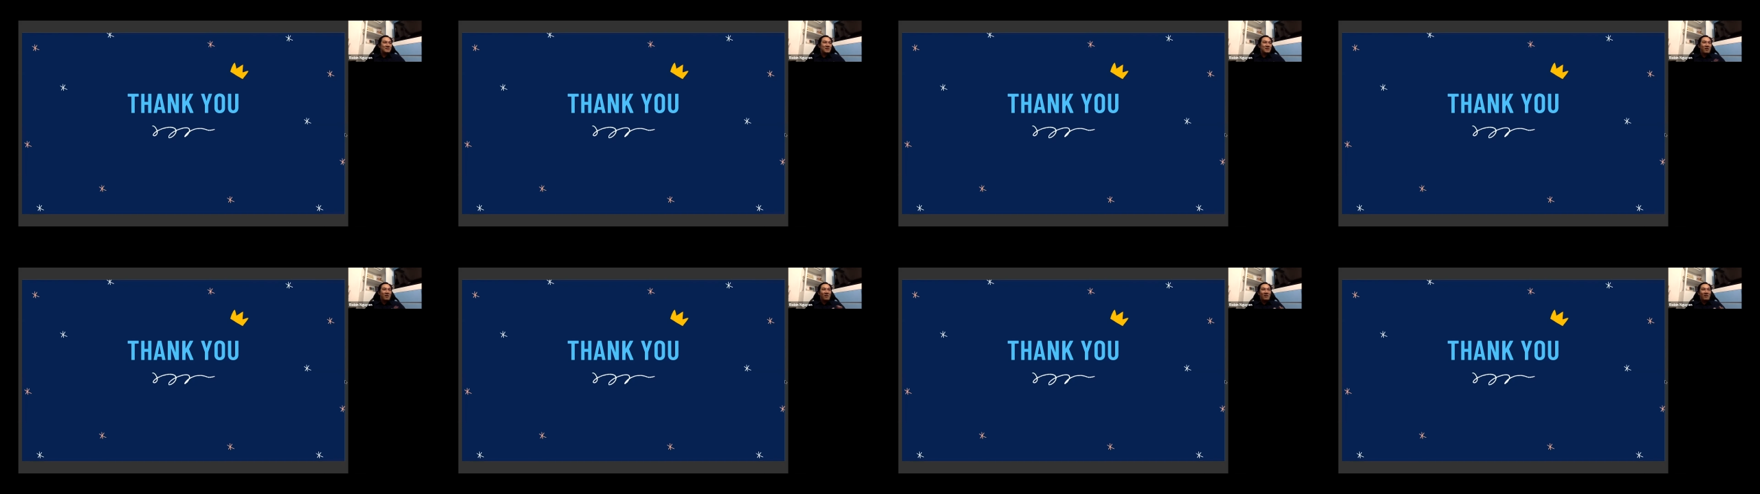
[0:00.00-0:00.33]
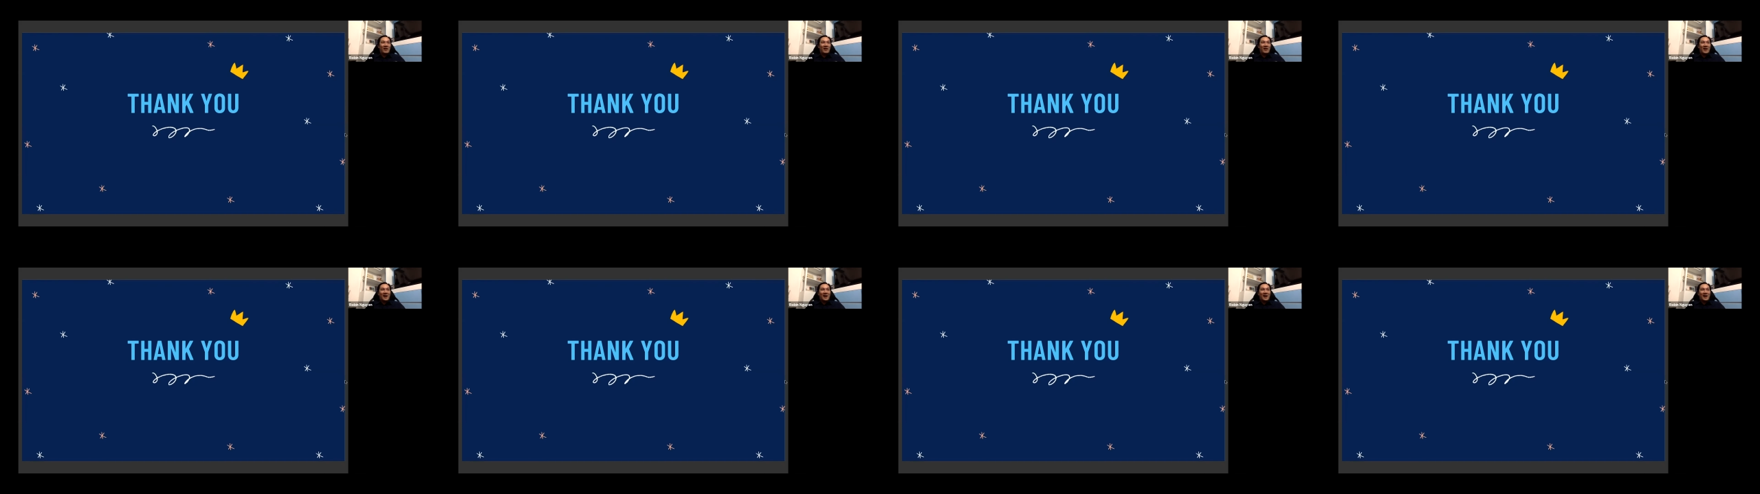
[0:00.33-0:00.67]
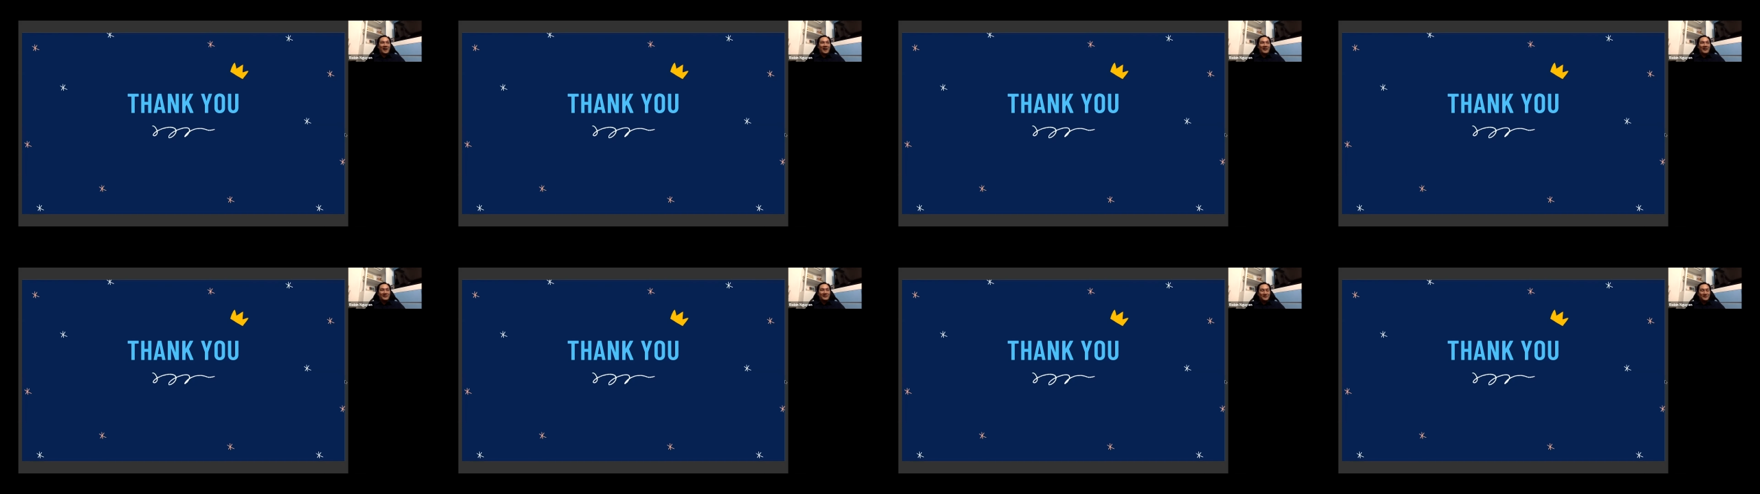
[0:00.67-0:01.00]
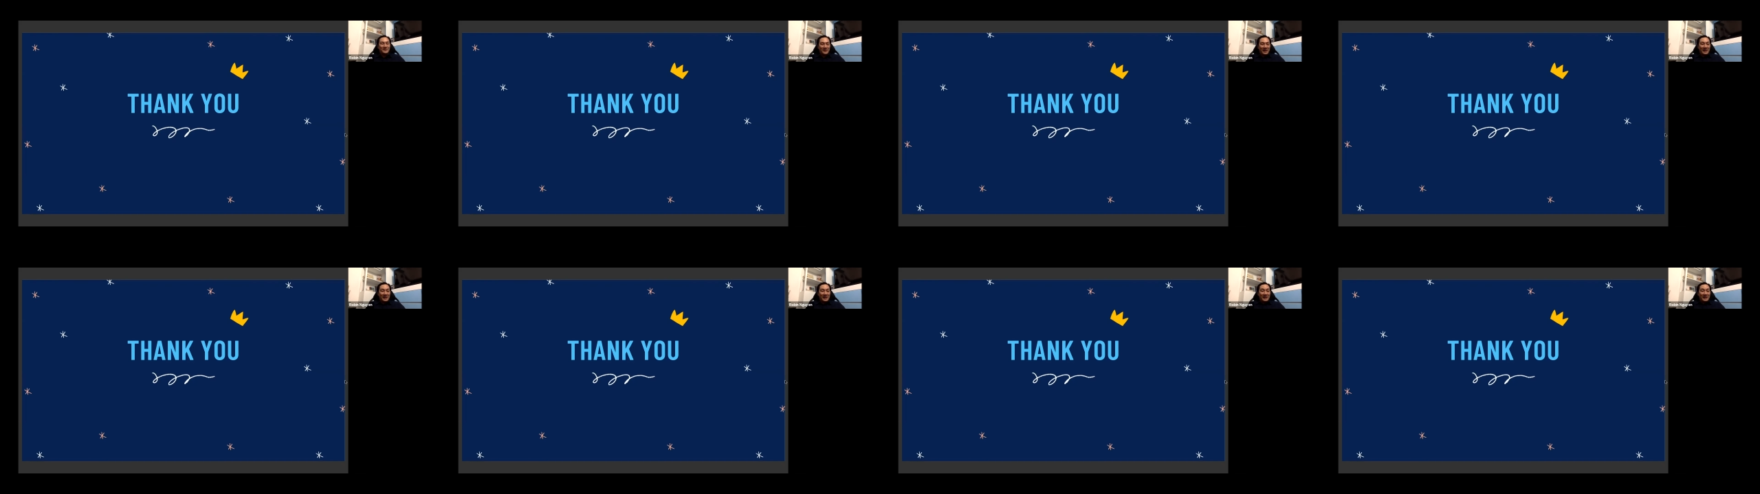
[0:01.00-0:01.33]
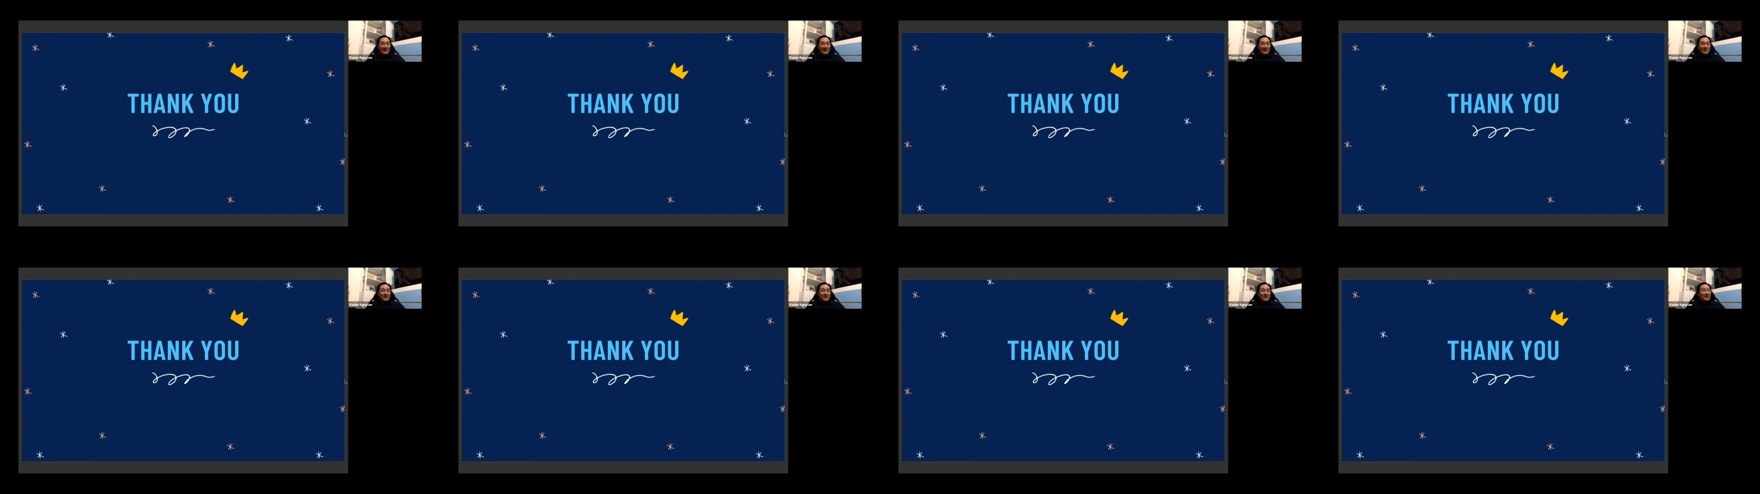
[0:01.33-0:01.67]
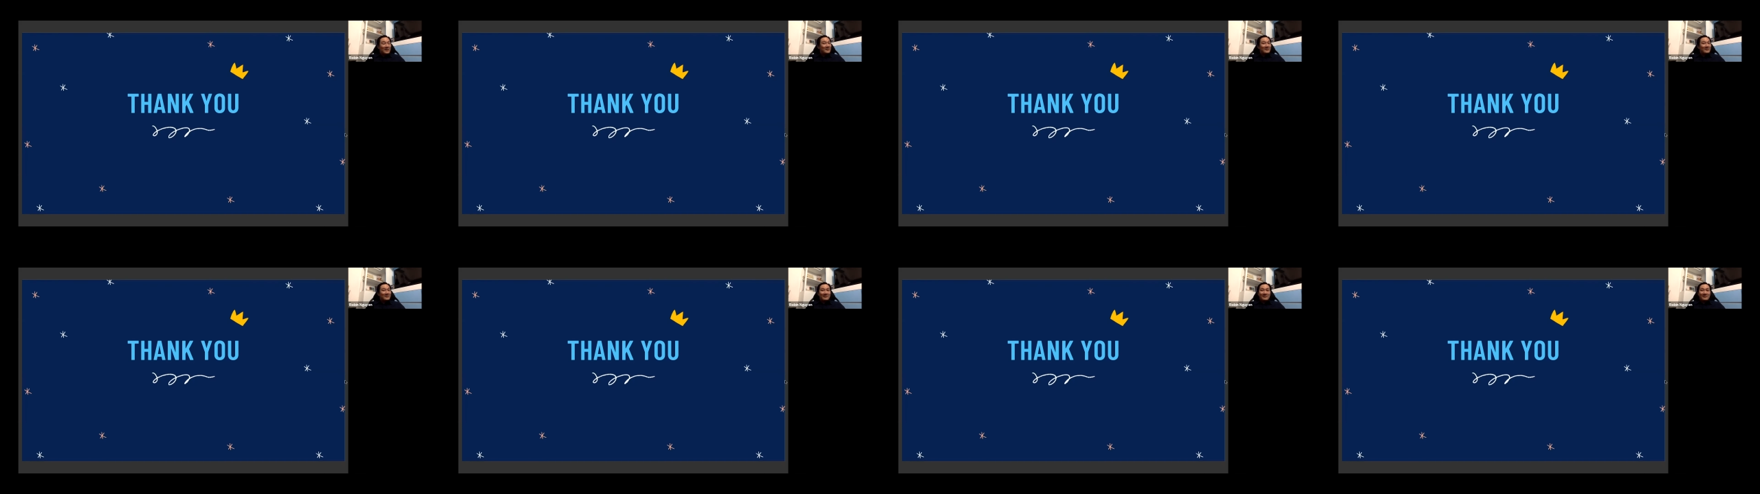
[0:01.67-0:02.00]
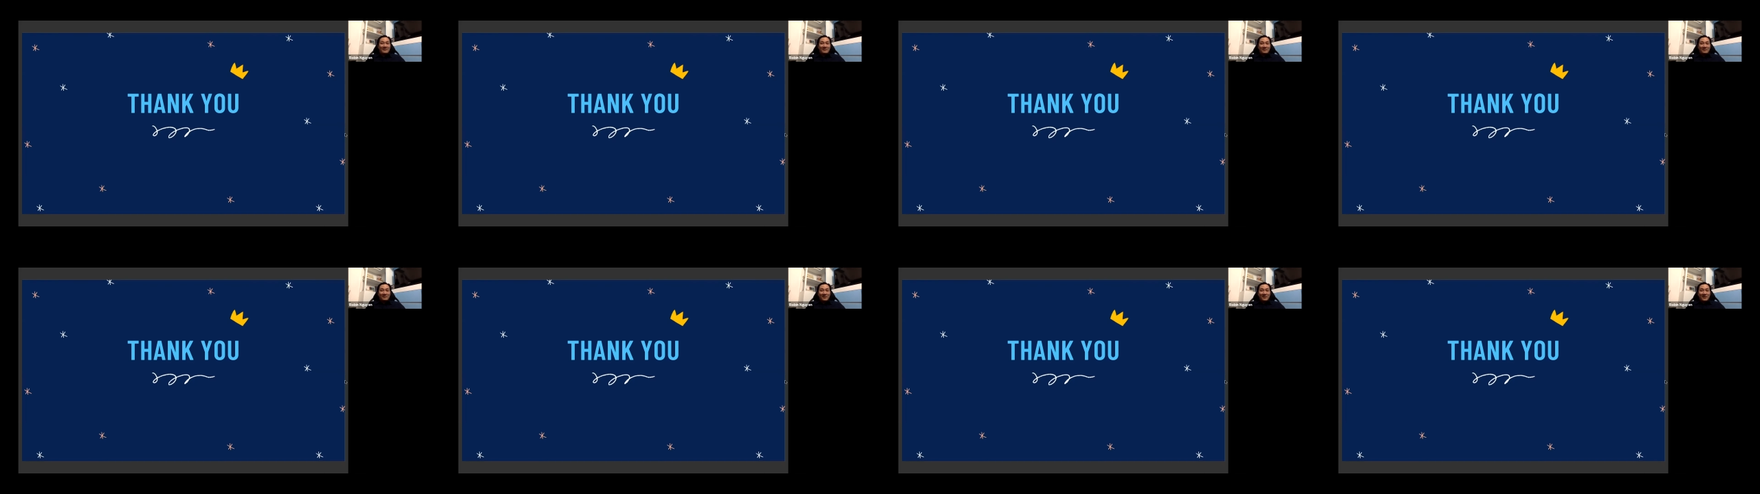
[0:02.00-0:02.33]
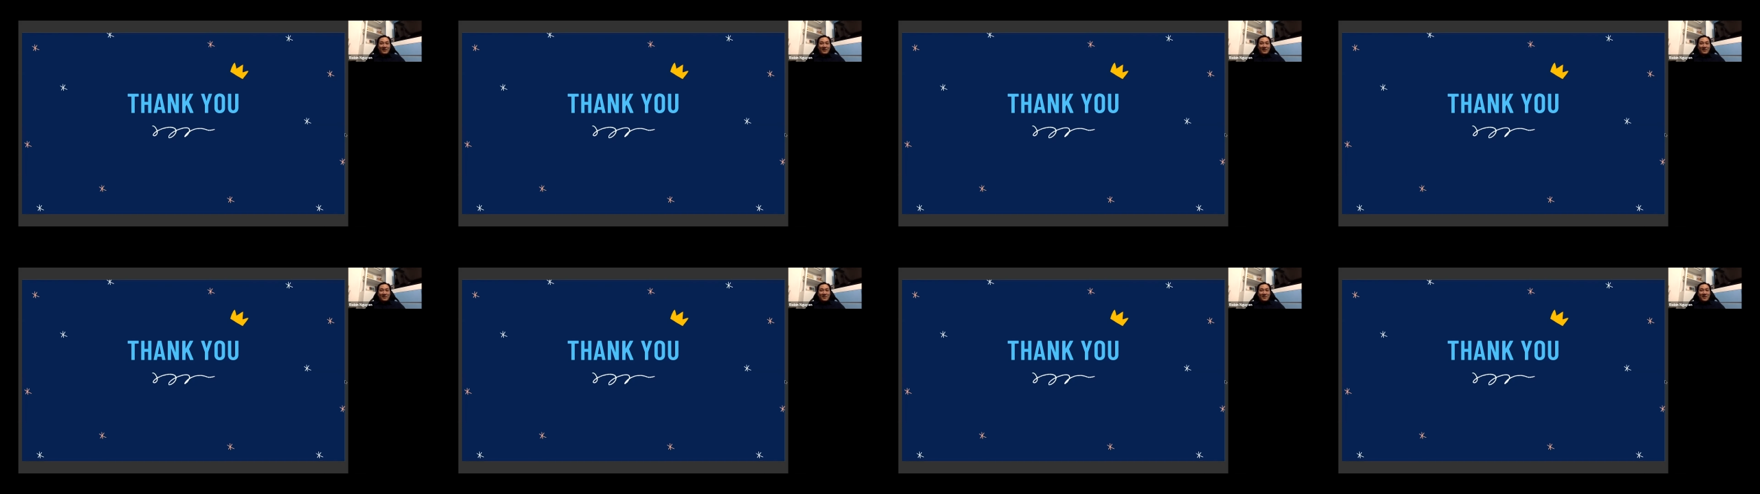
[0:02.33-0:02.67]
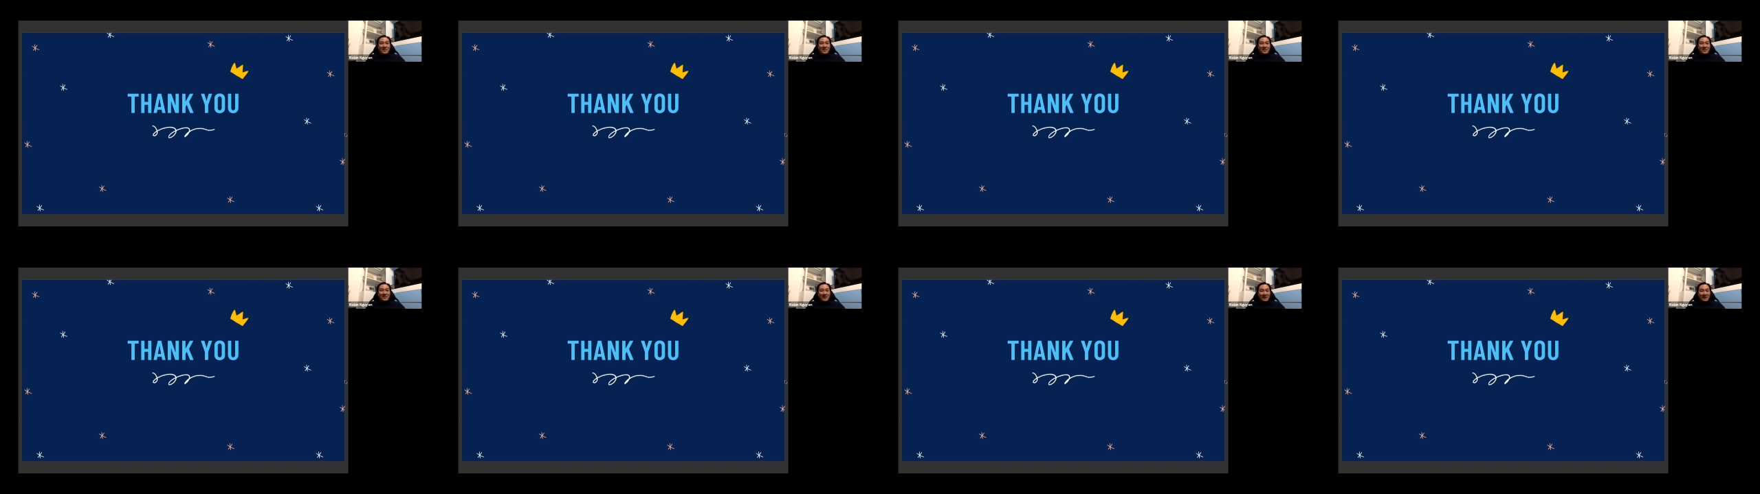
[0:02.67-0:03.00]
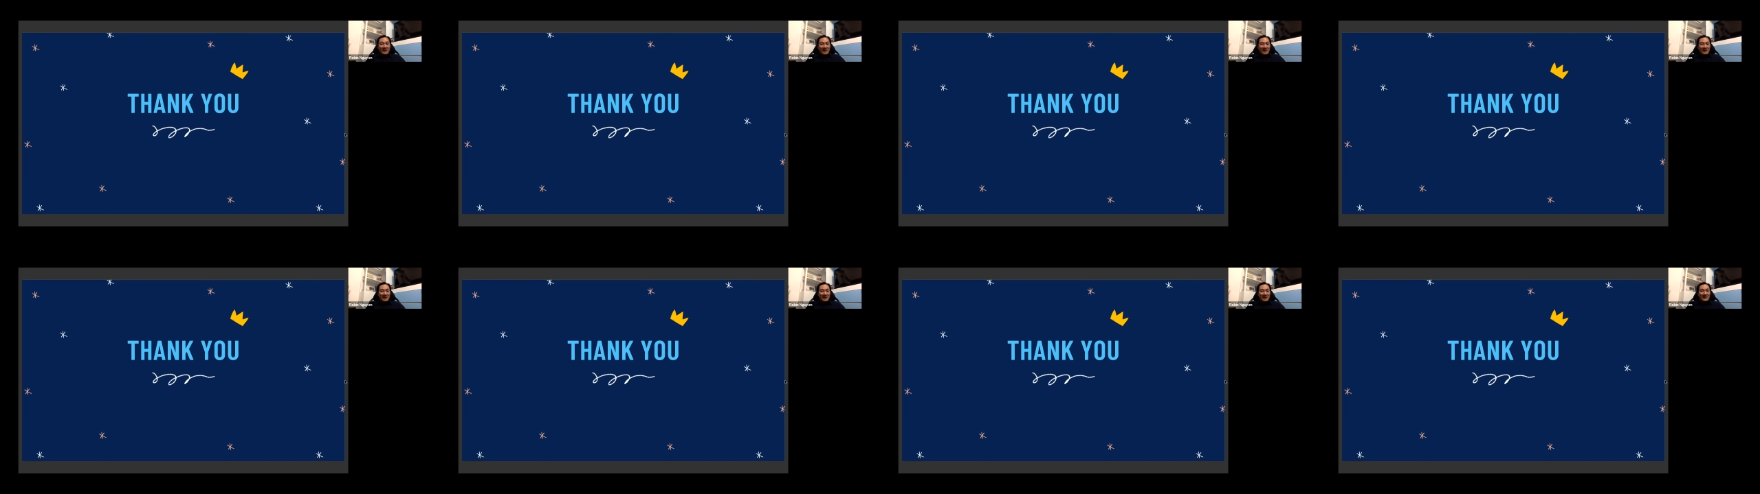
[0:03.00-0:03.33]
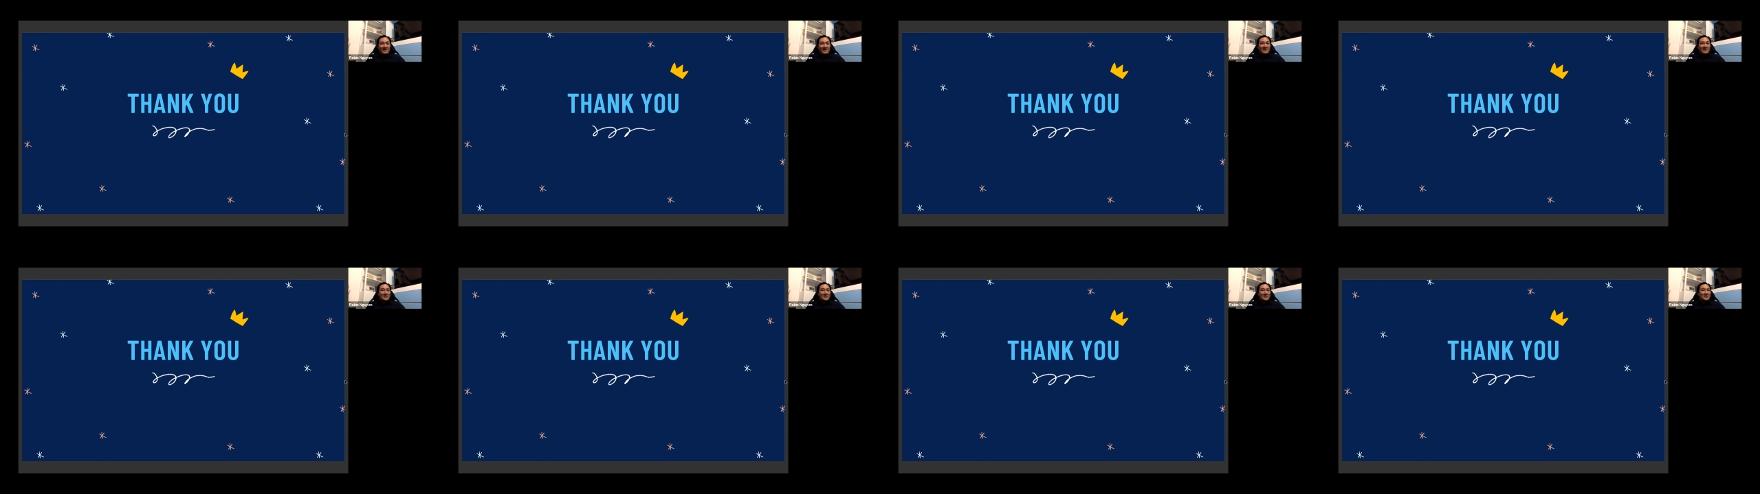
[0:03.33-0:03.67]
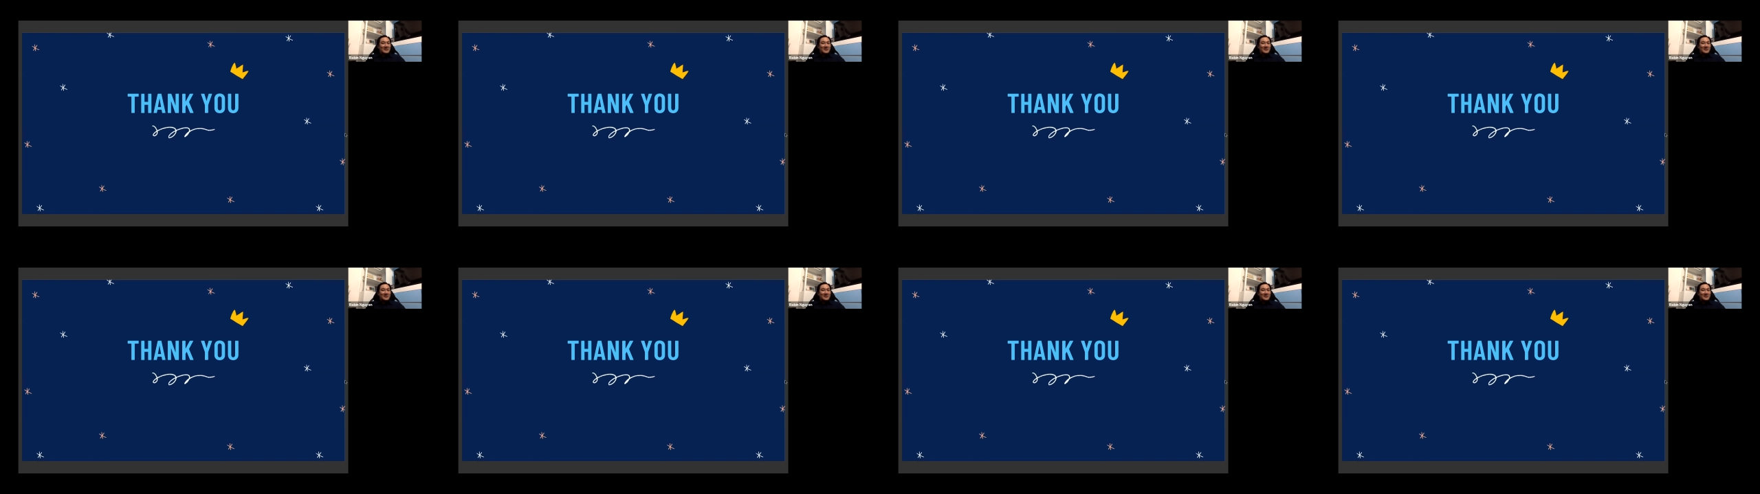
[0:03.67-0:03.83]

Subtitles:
(no speaker visible)